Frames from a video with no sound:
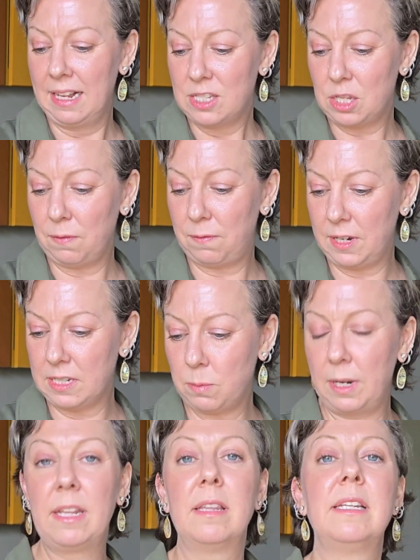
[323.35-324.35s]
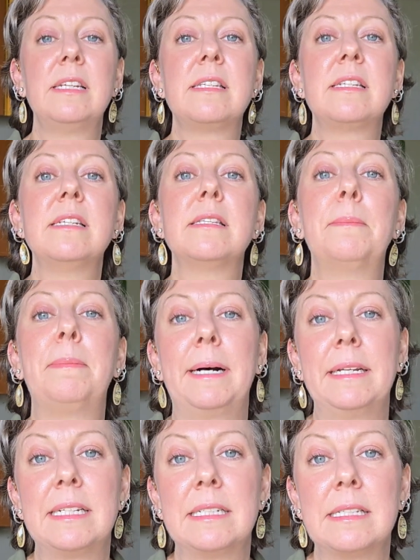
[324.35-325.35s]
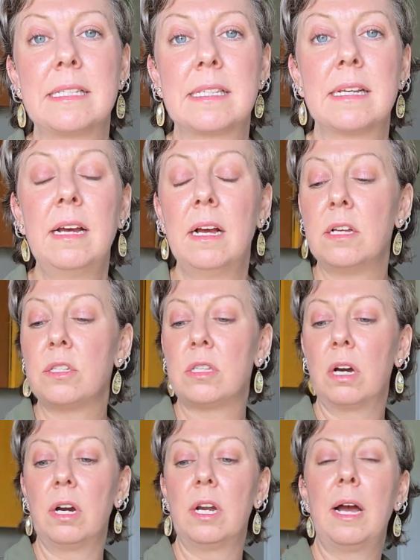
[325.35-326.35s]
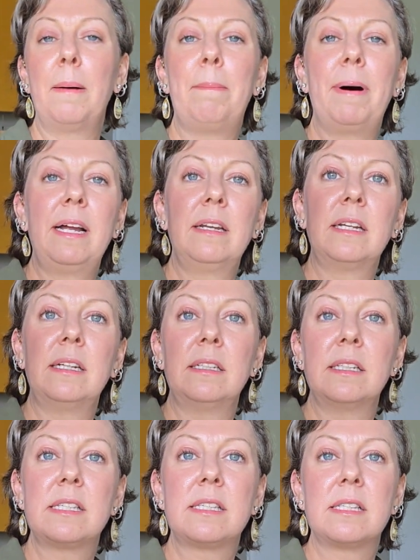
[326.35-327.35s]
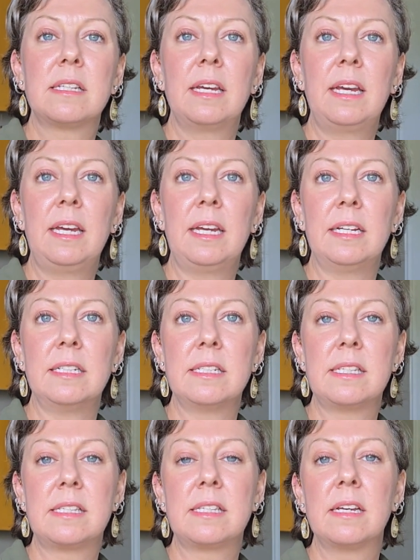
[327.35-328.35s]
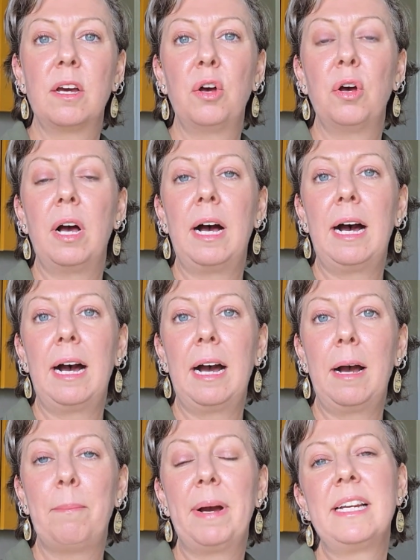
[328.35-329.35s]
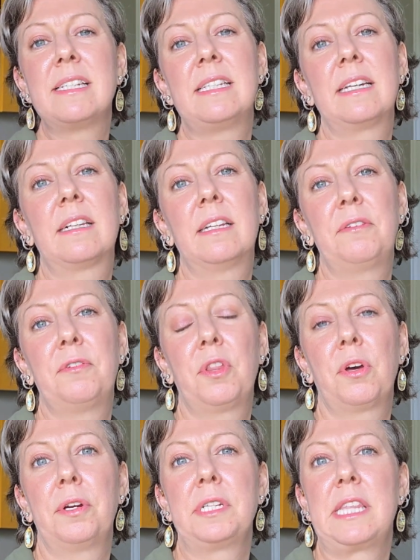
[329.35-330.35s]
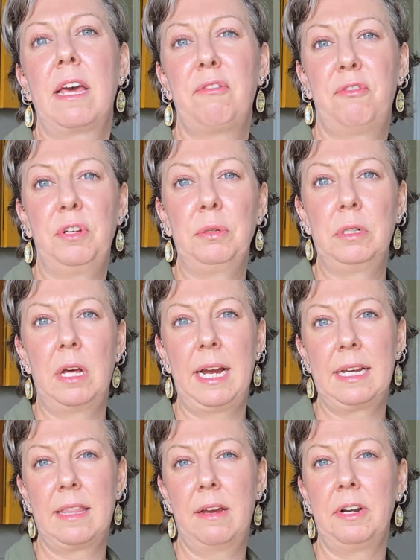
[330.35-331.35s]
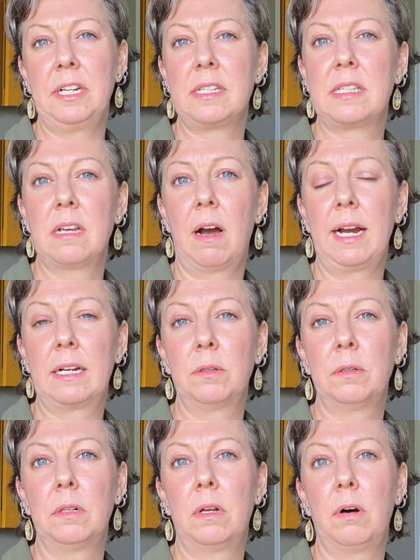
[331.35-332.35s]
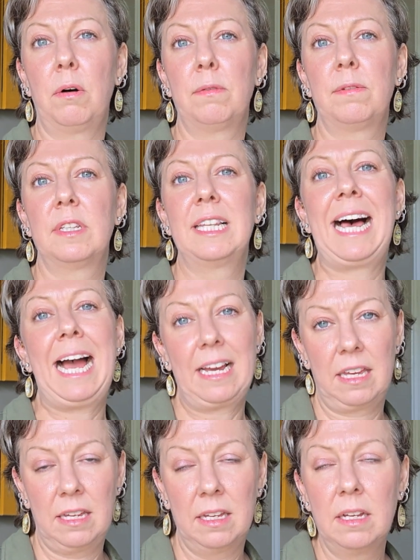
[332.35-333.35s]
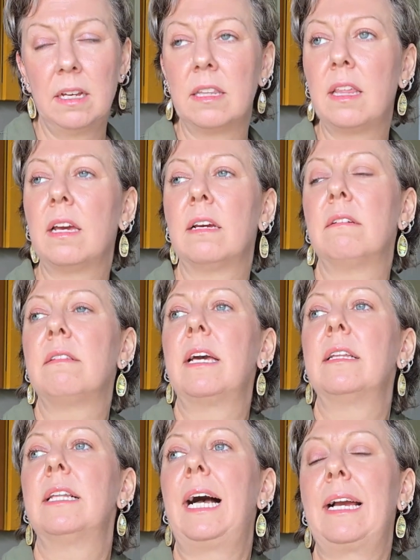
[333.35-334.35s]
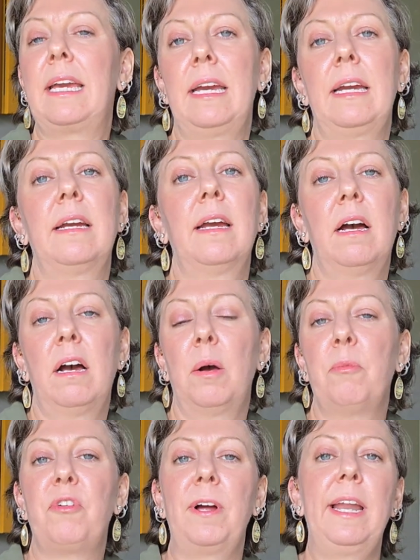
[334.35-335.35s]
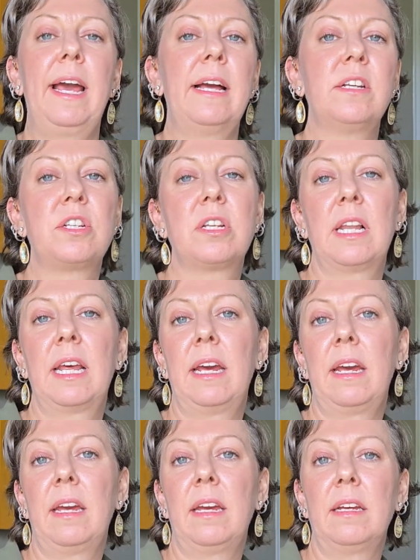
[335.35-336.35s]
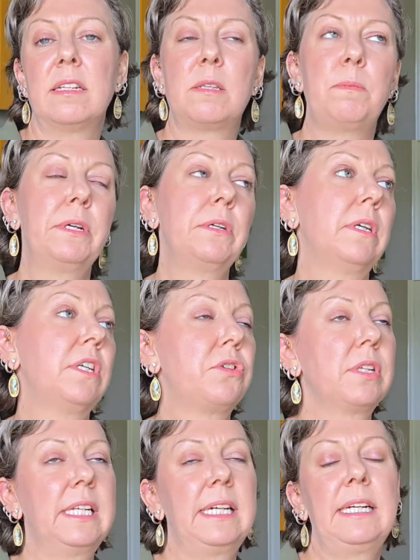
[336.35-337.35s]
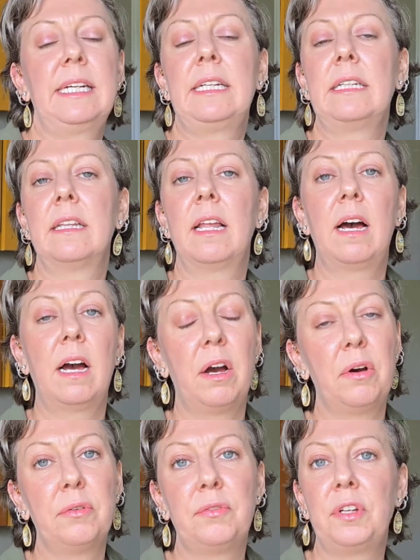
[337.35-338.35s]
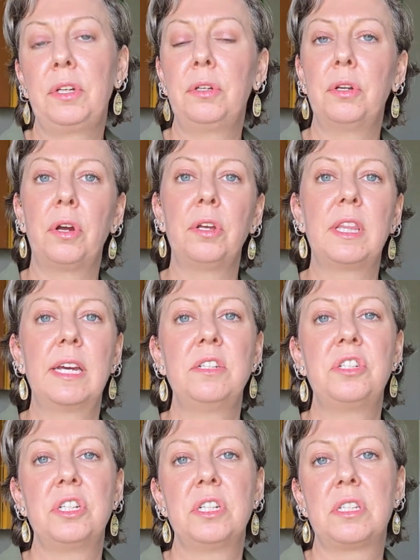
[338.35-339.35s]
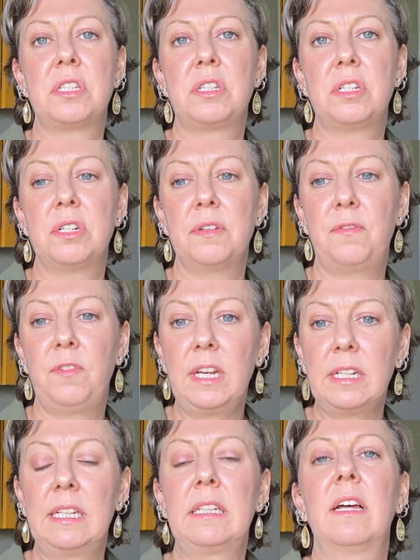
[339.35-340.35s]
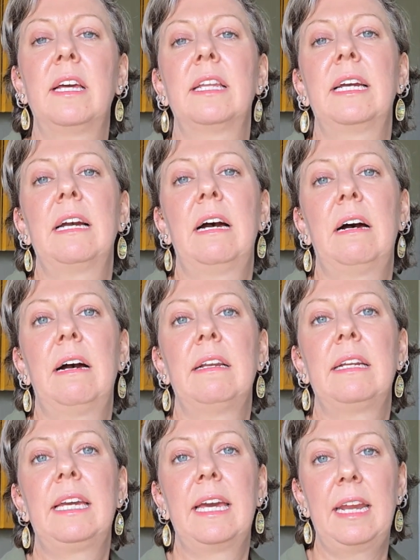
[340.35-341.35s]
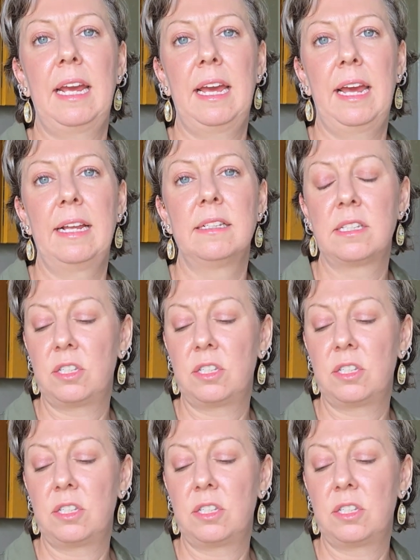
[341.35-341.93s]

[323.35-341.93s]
So the first one in the list is abundance. So abundance is basically for those that feel like they're in a cycle of lack. They're lacking financially, spiritually, in love, you know, they're just feeling like they can't get ahead.